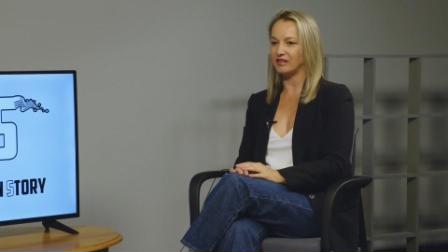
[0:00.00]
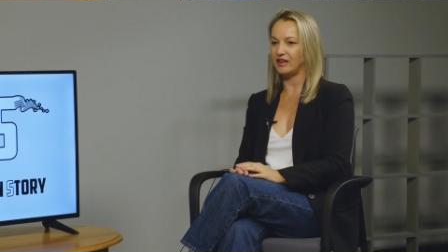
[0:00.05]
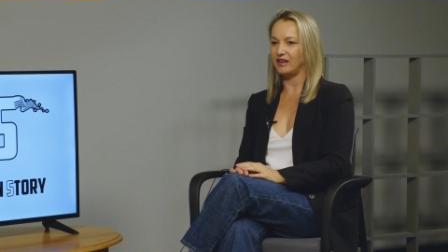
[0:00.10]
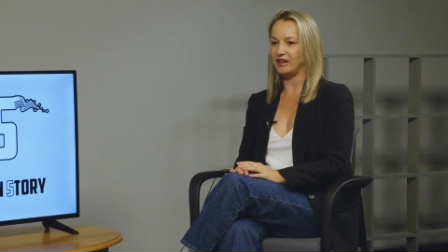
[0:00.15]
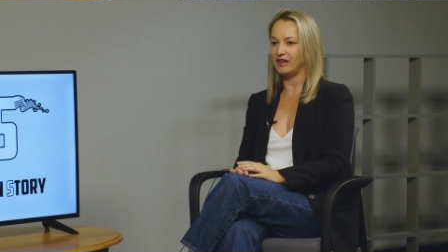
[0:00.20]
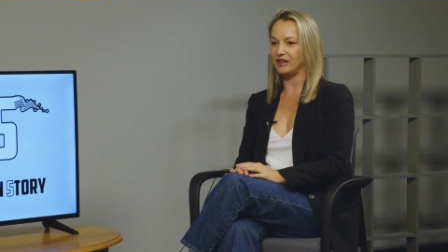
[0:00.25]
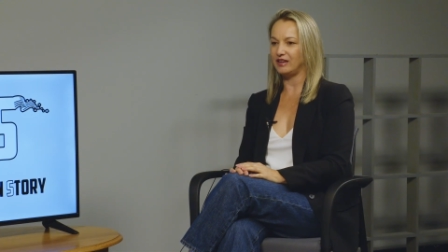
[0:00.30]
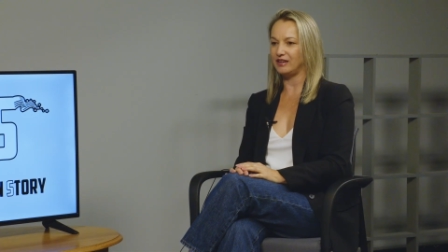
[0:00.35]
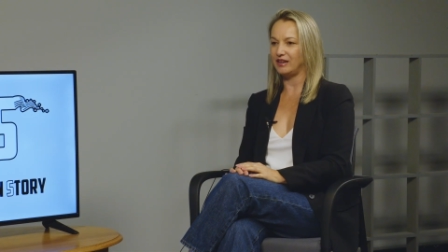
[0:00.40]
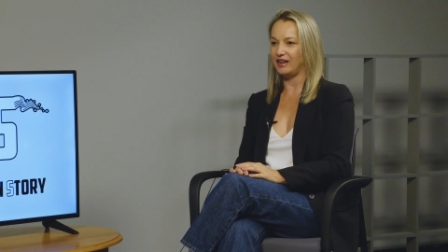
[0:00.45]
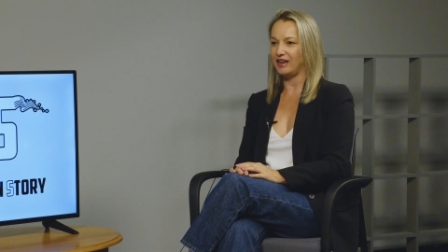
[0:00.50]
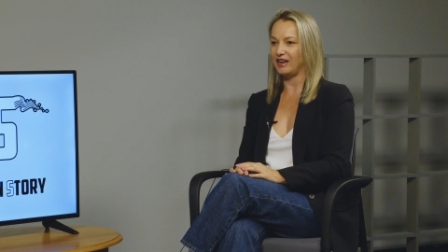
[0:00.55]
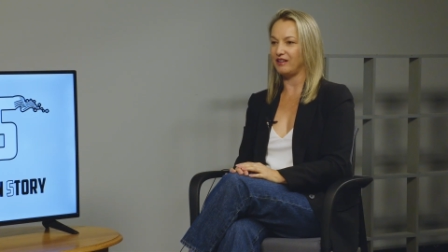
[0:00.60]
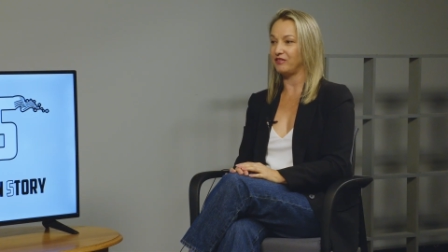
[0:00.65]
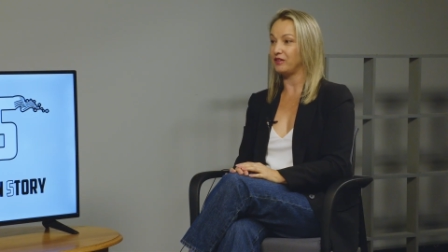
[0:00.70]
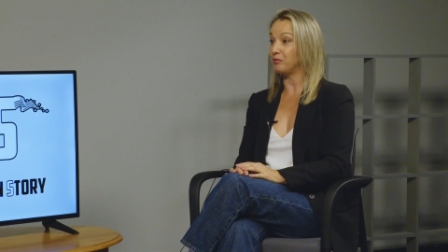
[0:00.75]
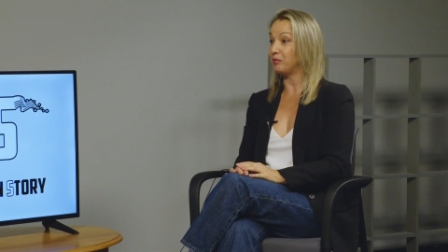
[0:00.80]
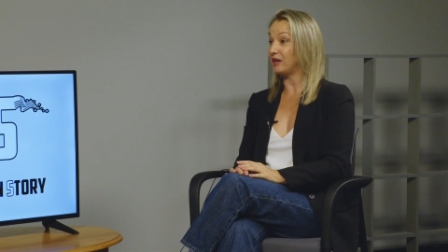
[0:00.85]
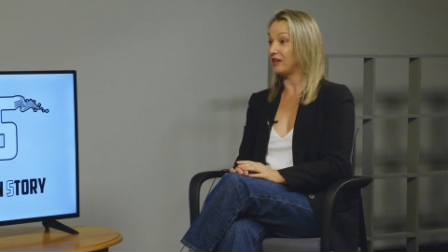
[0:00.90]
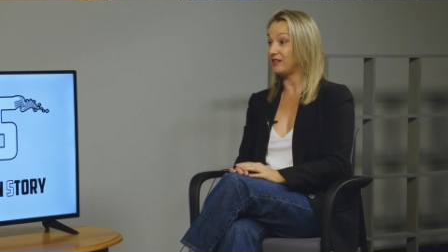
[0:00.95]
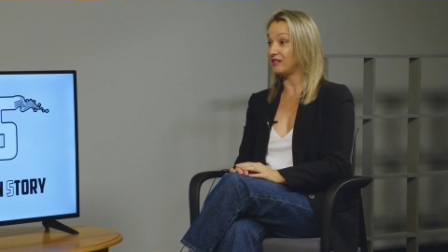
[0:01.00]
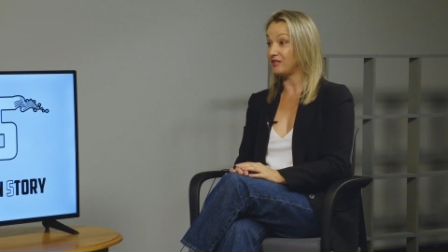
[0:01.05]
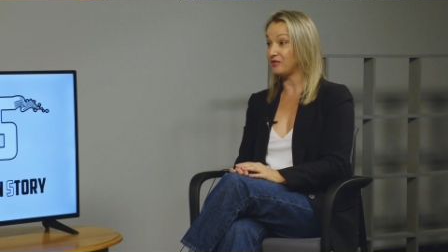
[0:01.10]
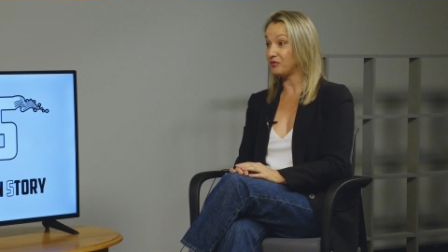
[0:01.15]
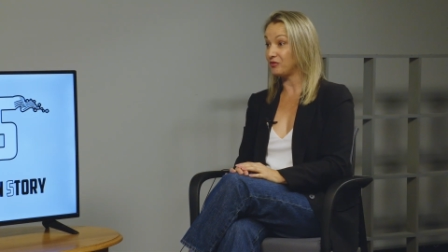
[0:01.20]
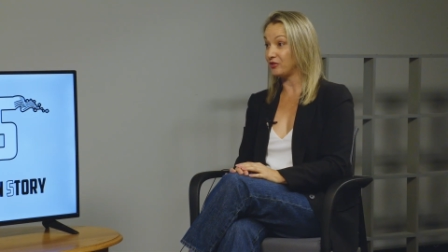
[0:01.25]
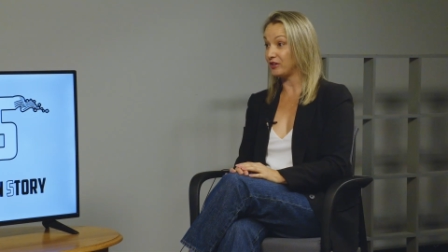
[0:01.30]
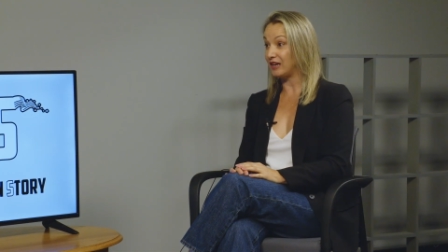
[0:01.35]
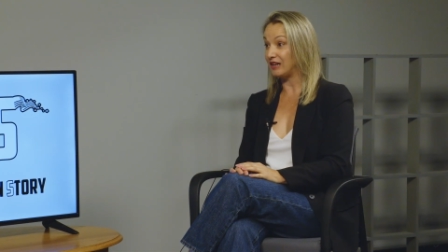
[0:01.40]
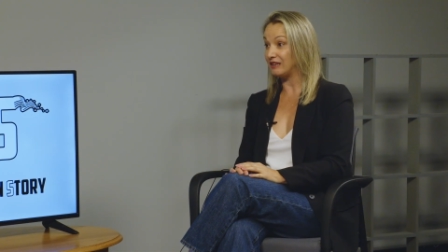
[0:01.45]
and I have amazing
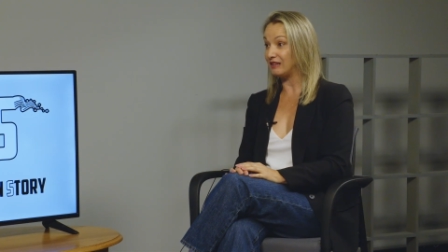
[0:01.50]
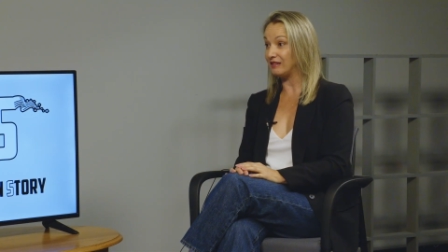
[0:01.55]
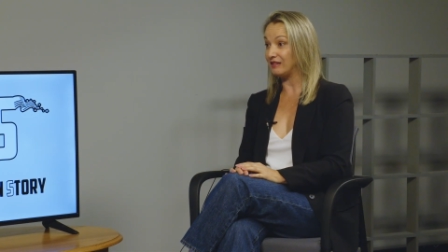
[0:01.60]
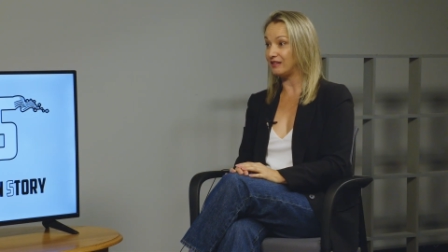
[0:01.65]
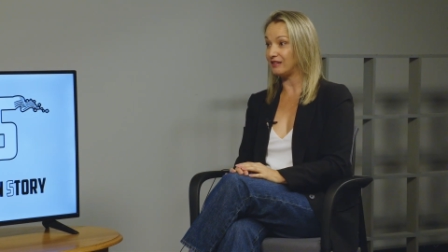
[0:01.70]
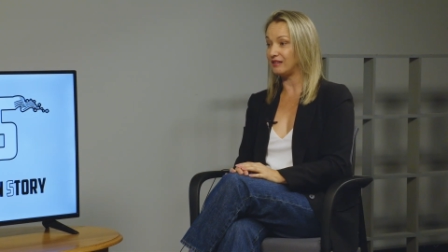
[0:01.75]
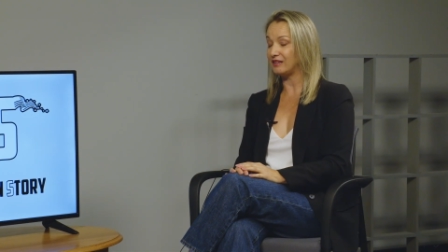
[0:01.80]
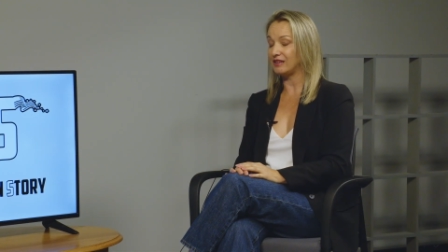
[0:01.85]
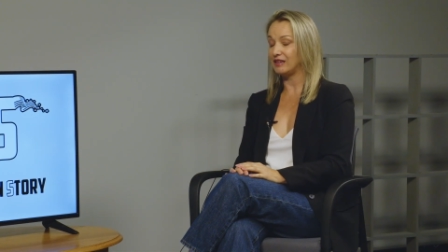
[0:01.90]
friends.